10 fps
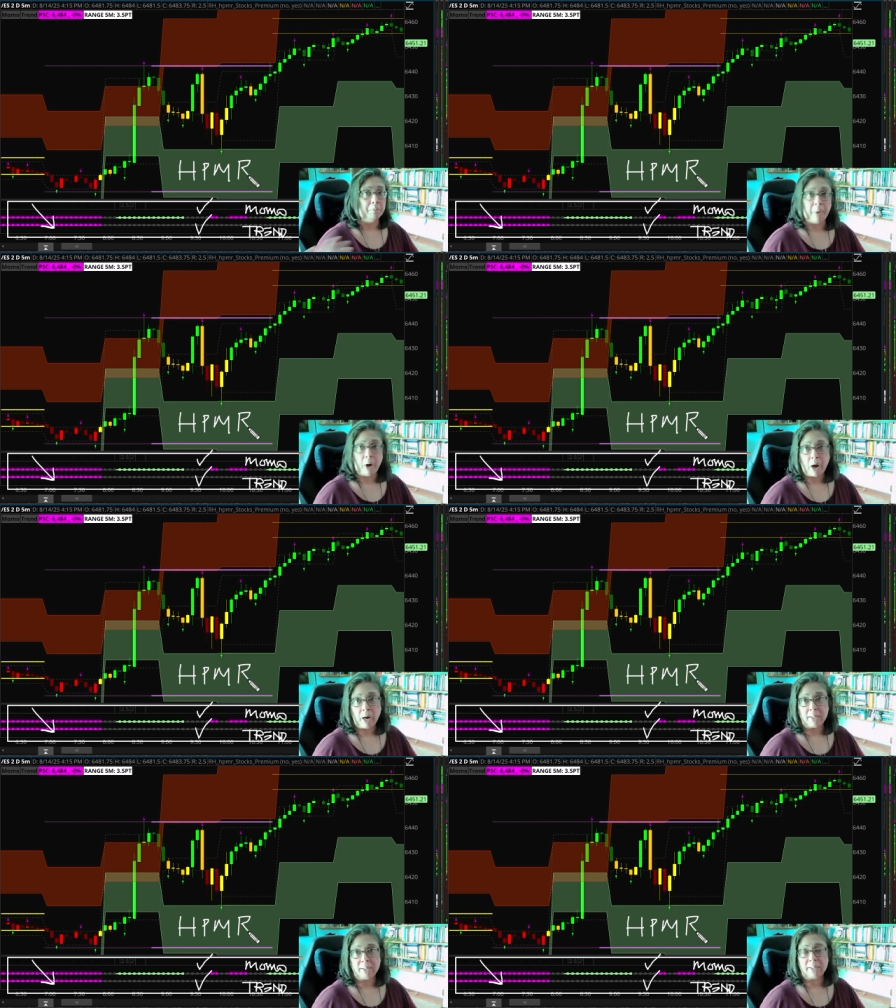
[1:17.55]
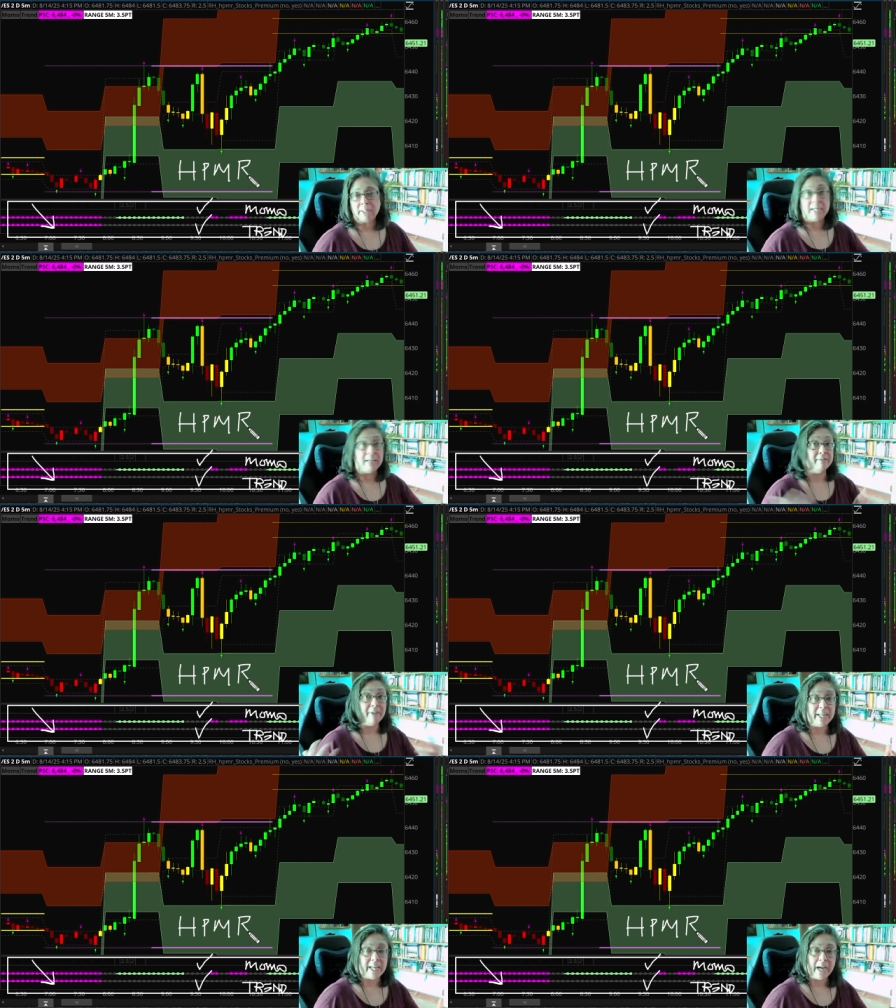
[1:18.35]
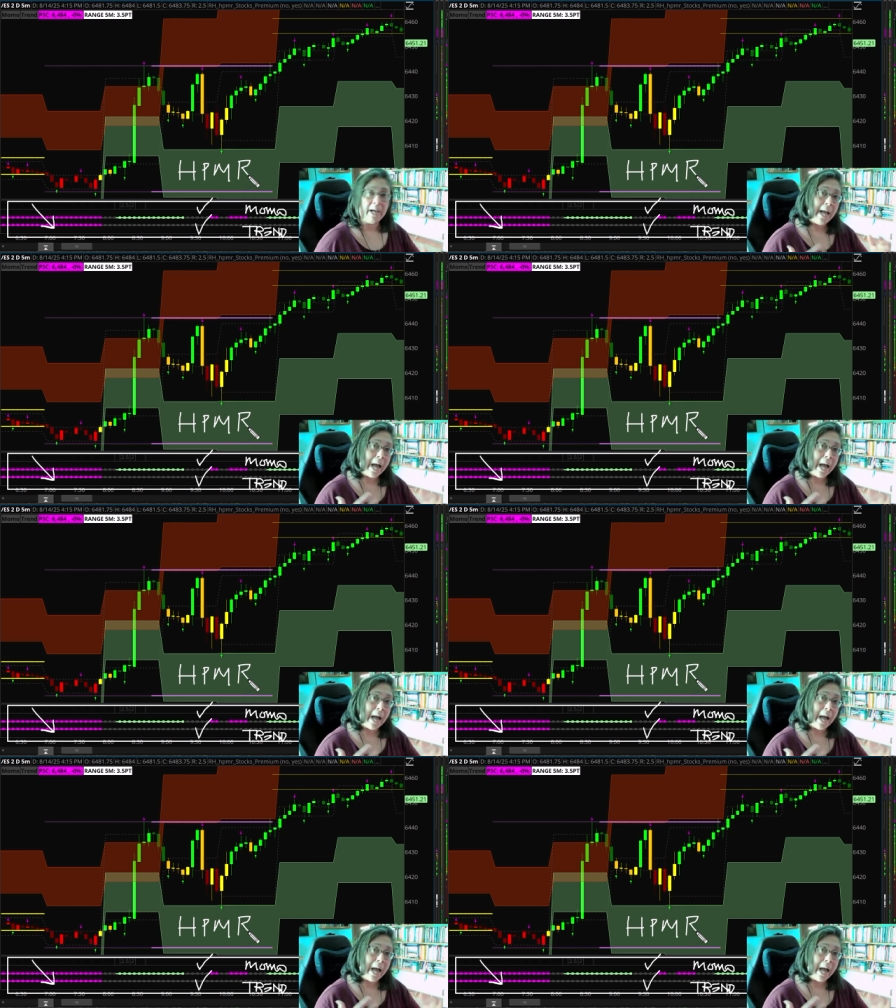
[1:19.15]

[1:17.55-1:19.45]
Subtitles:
bonds, Nvidia,